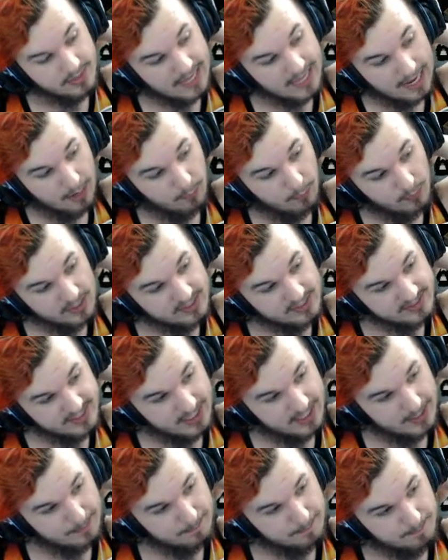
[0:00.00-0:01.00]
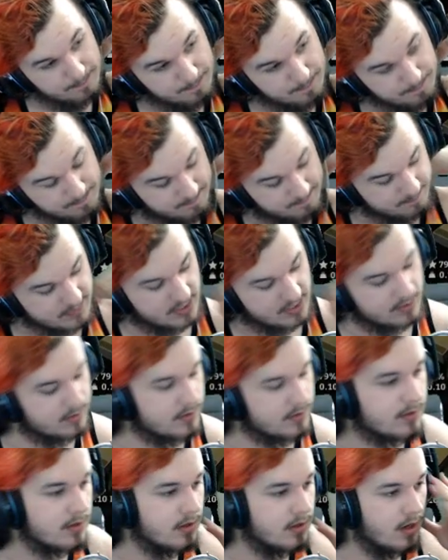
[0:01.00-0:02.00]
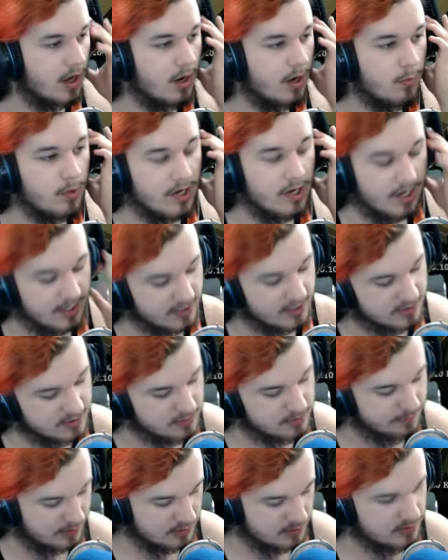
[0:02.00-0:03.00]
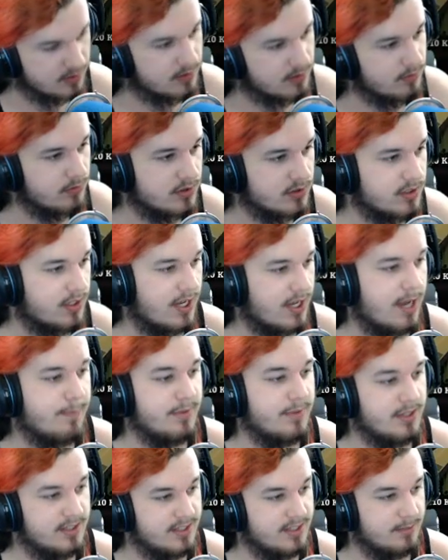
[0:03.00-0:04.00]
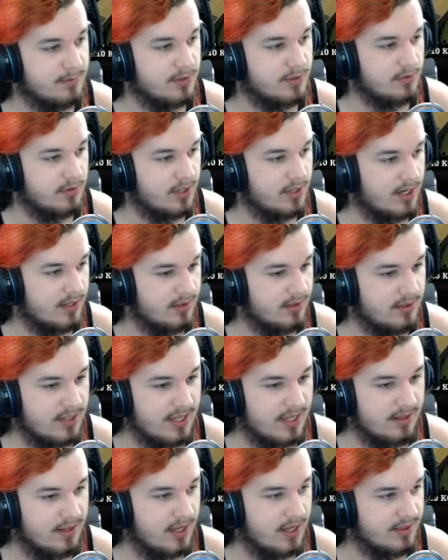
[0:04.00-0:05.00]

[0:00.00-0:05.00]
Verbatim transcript: That was um not what I expected was going to happen this episode. Not and